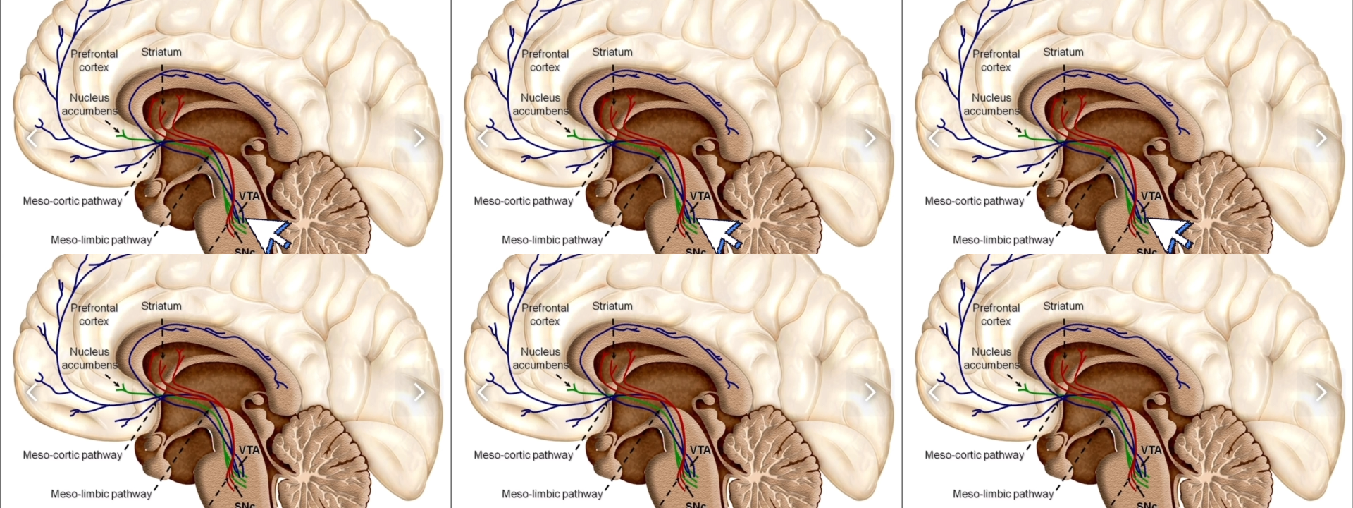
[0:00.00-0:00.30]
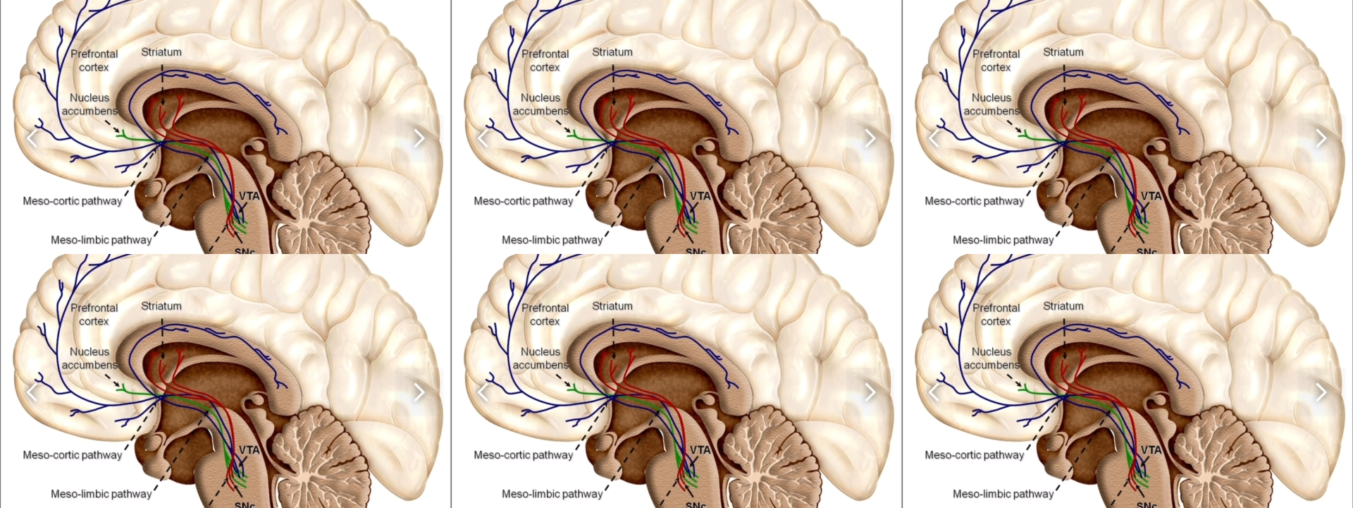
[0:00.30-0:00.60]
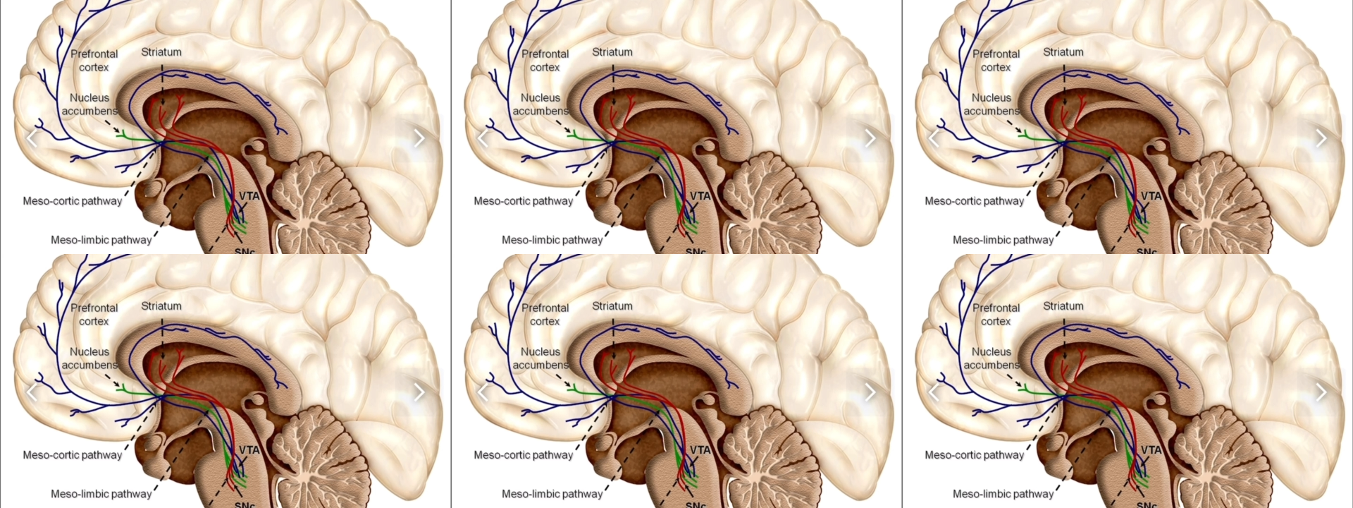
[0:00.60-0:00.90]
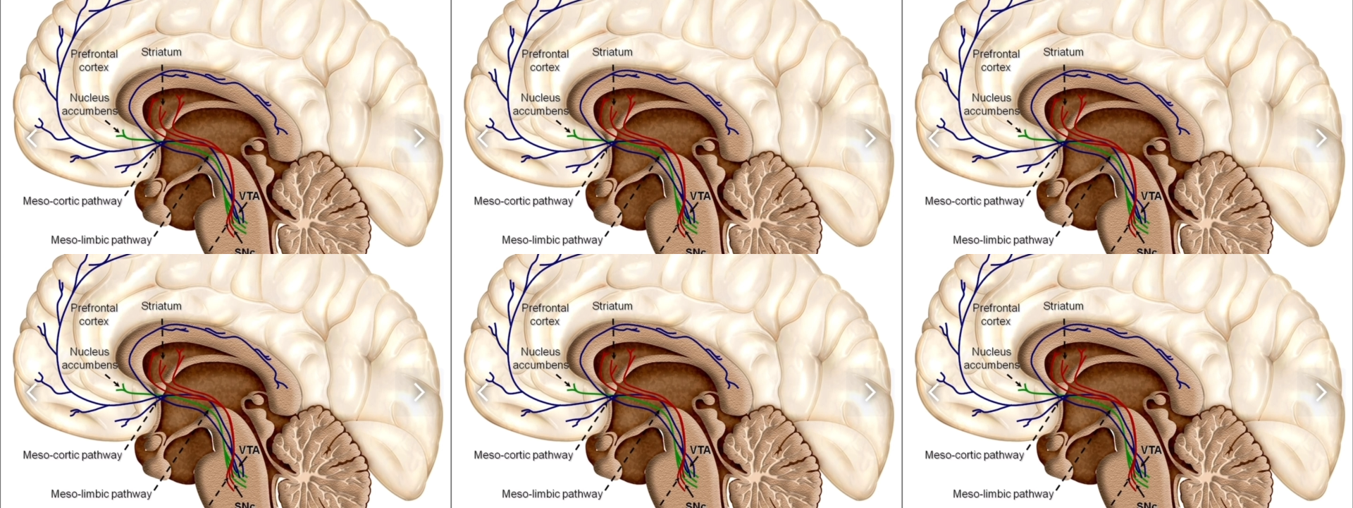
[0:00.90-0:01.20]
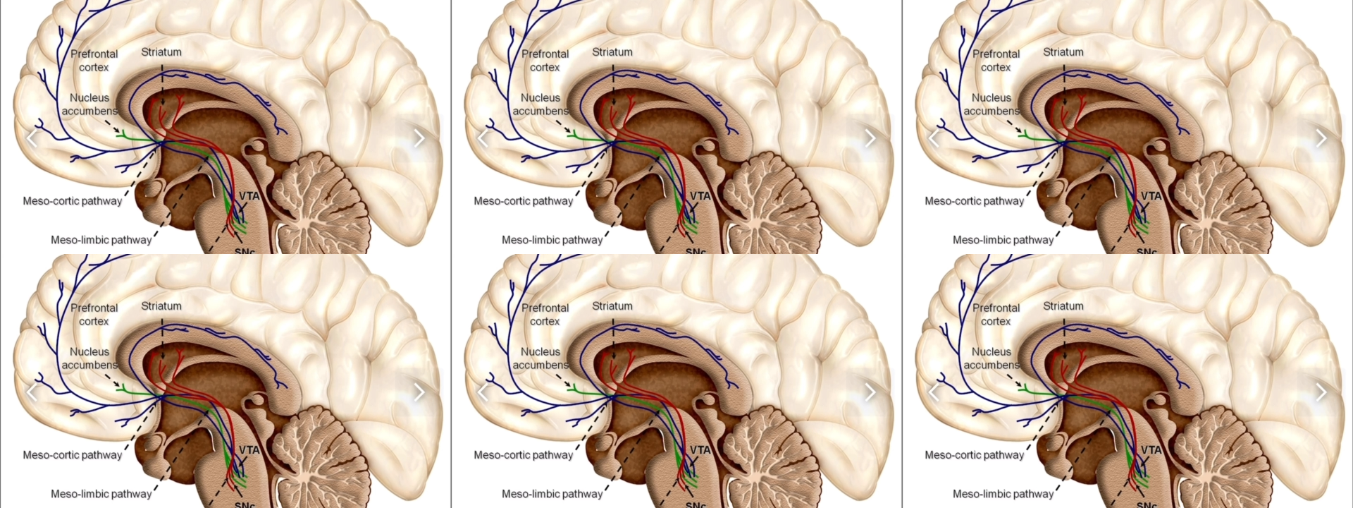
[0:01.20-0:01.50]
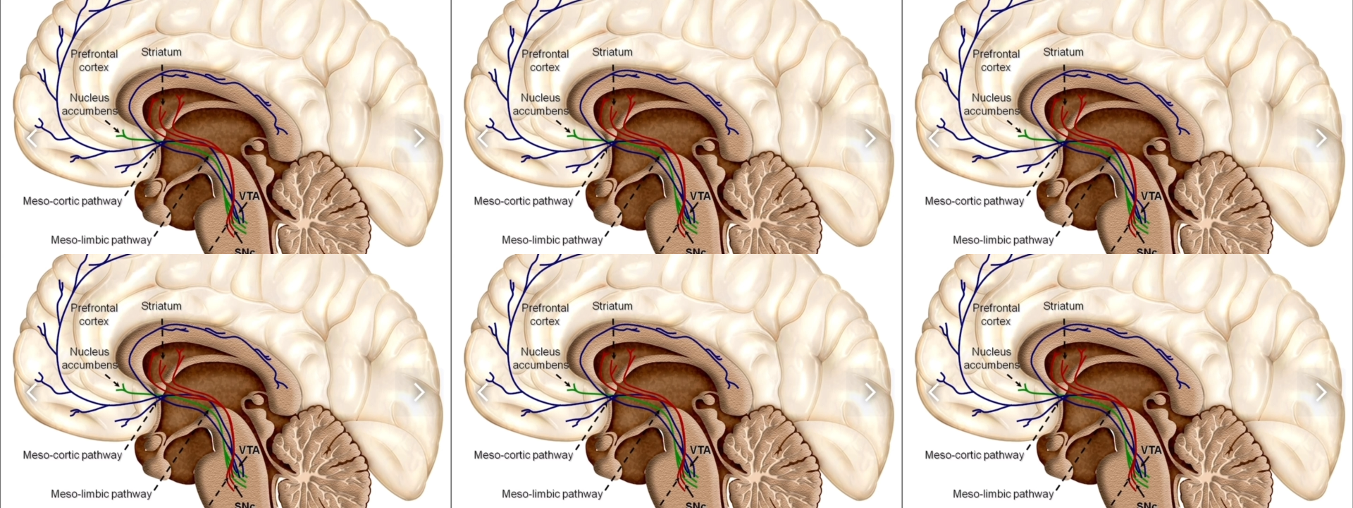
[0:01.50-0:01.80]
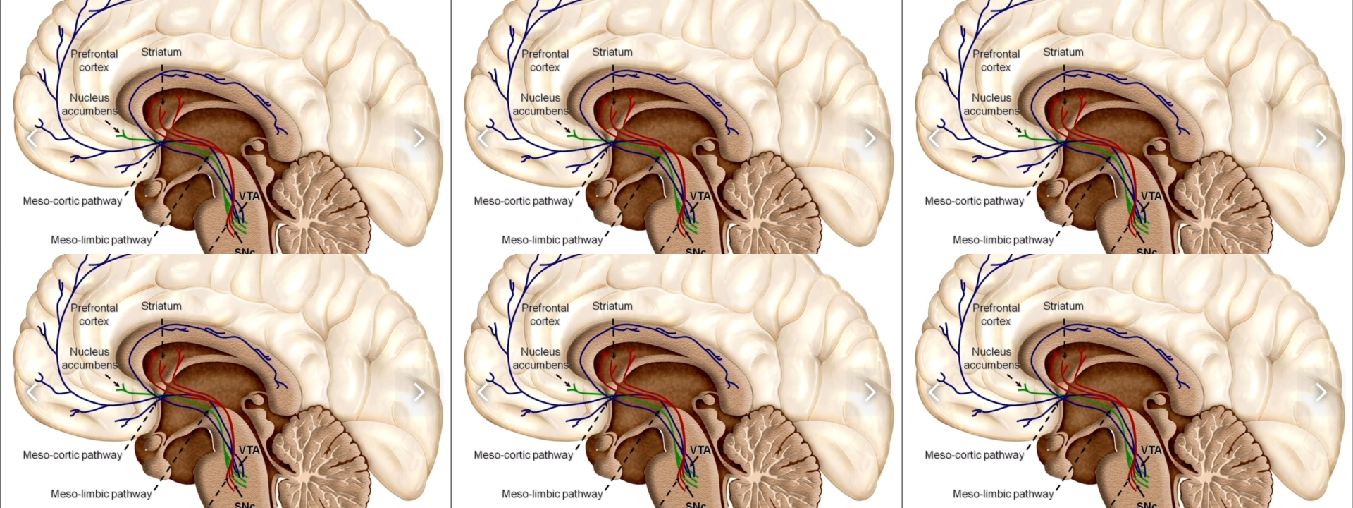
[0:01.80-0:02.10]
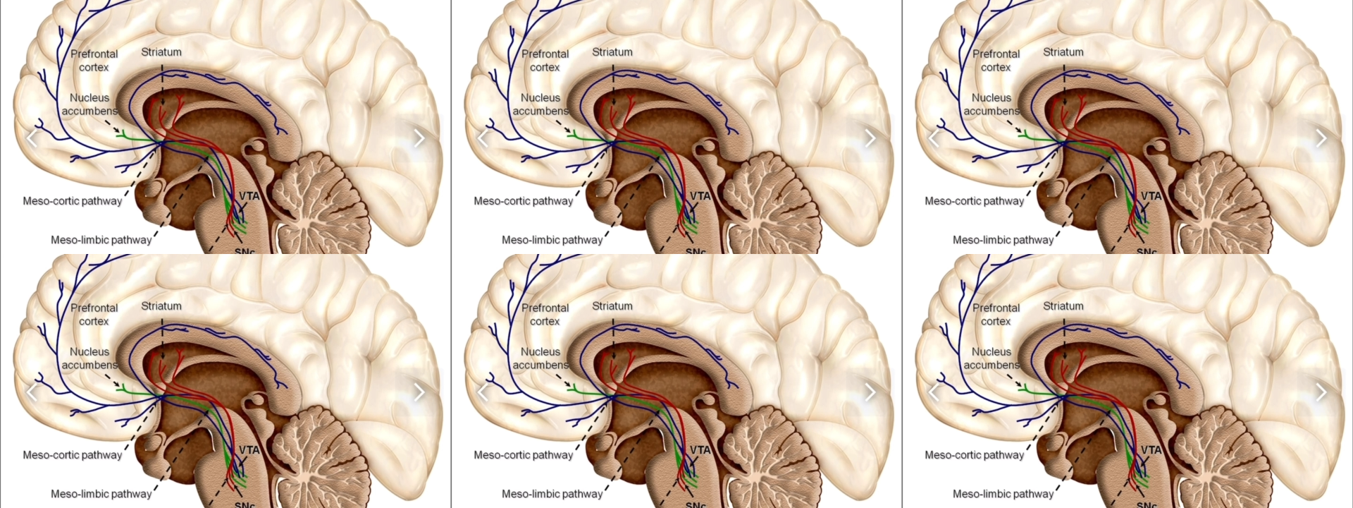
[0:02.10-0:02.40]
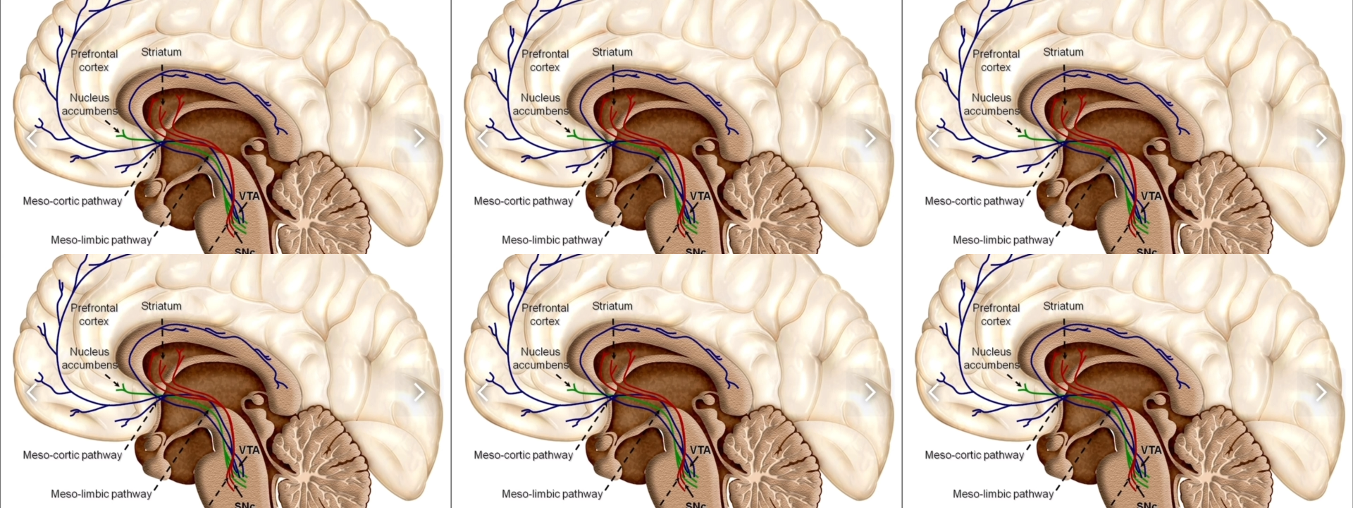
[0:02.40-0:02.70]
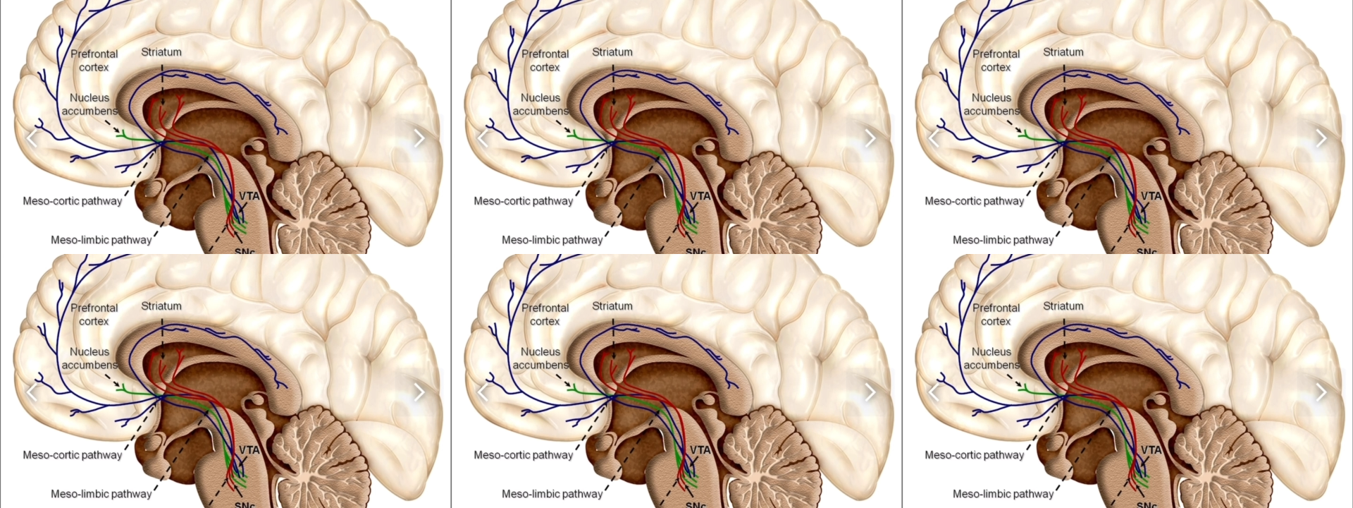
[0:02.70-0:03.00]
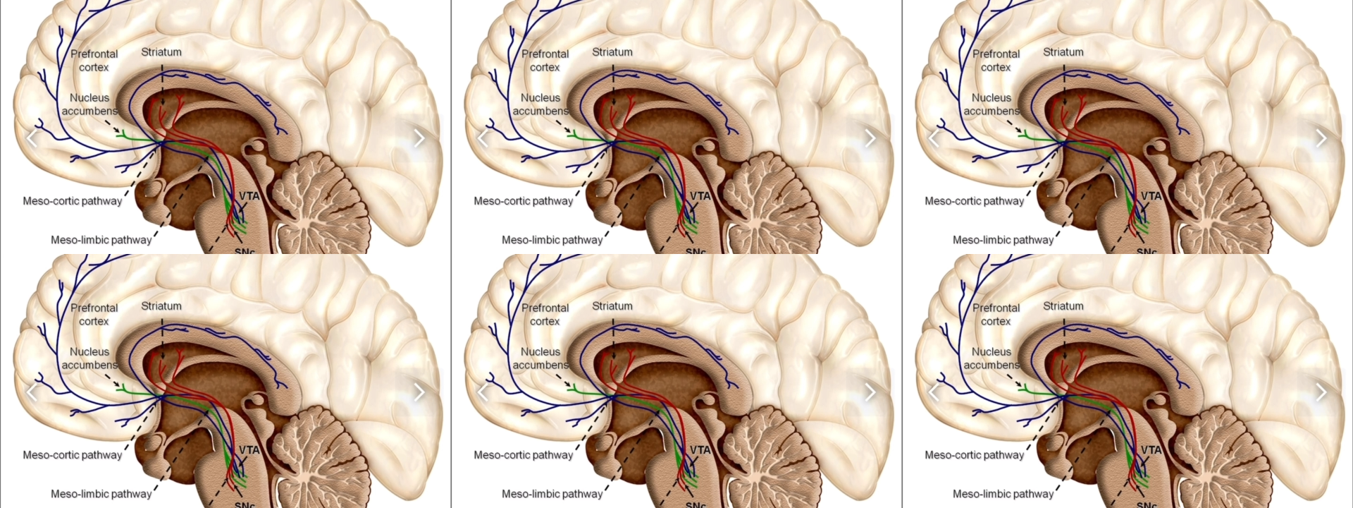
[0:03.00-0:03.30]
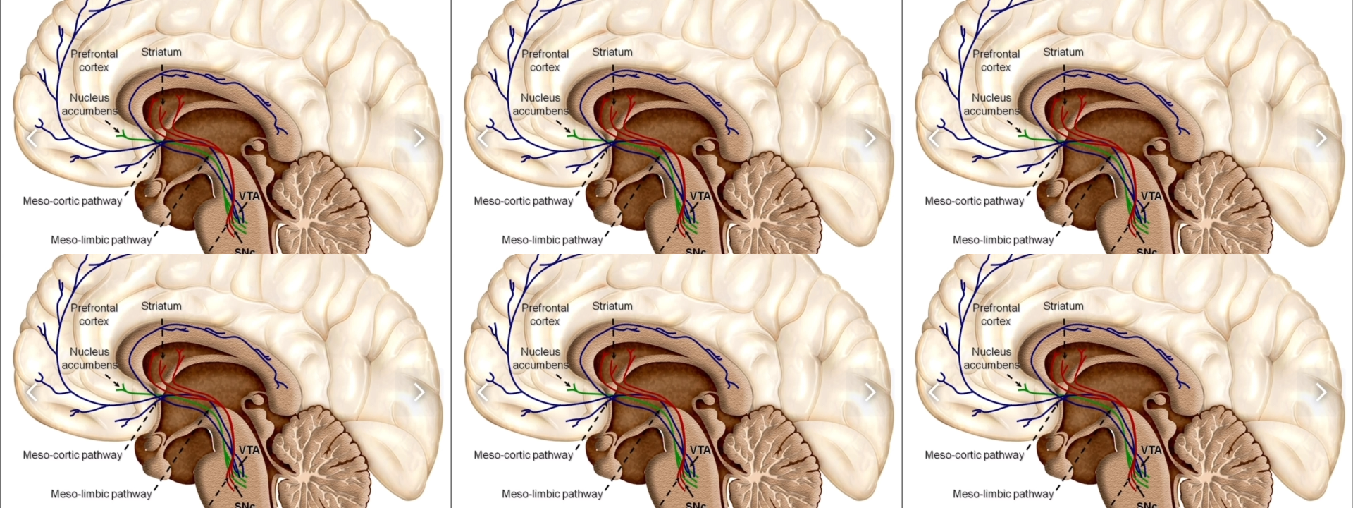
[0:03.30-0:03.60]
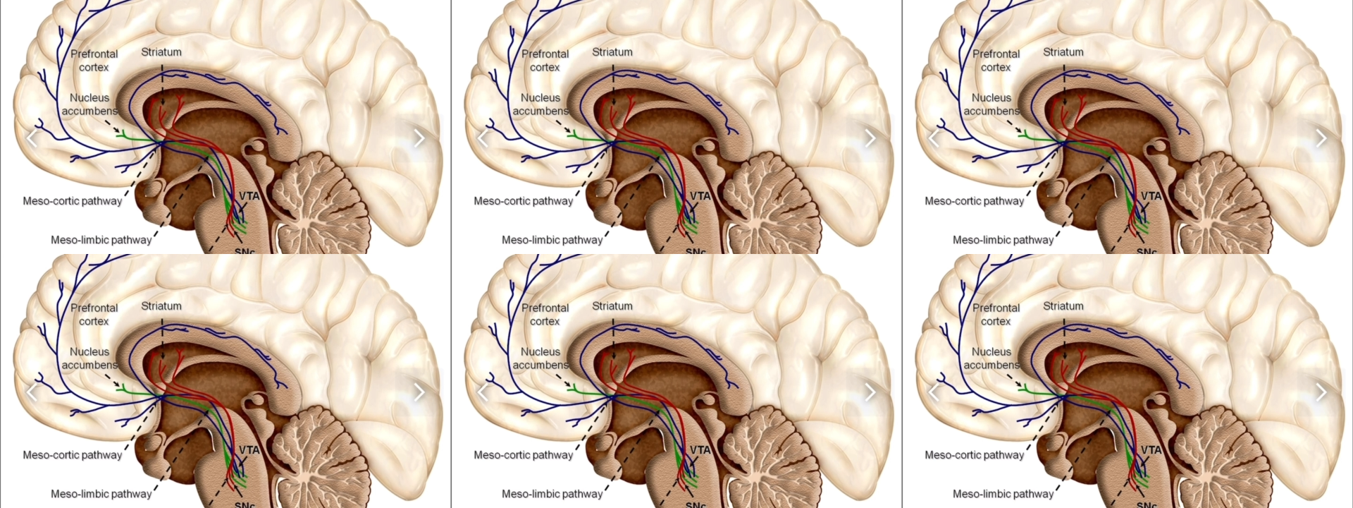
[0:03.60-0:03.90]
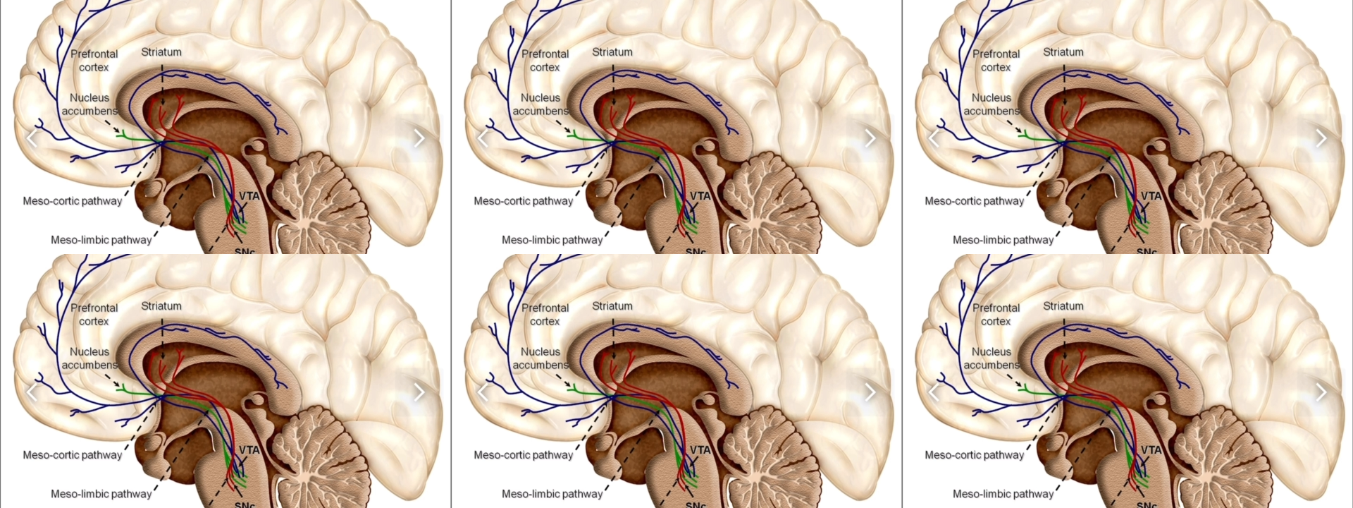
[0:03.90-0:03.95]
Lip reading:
Nobody's mouth can be seen.